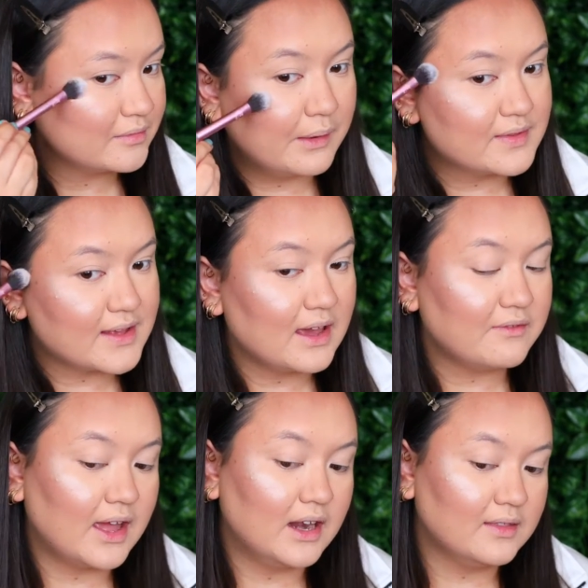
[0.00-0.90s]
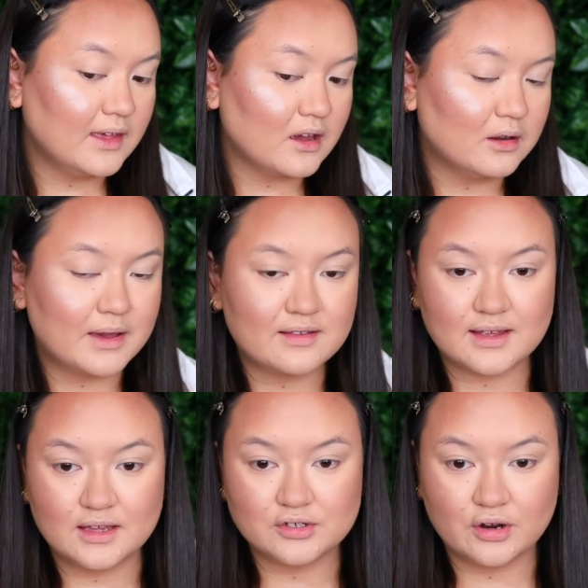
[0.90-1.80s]
I would say if anything on my
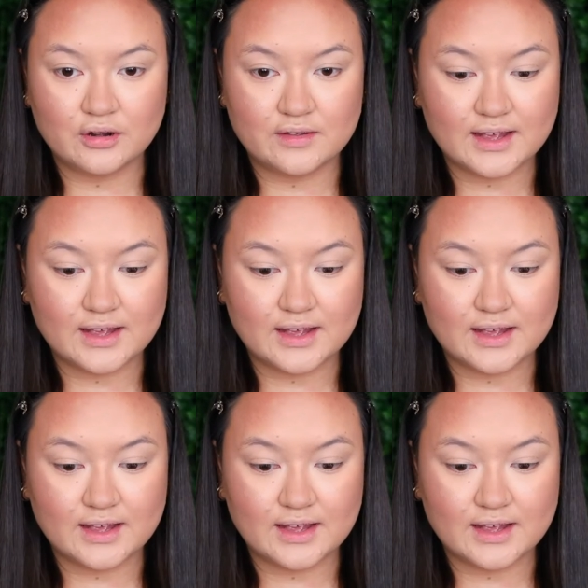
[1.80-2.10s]
skin tone,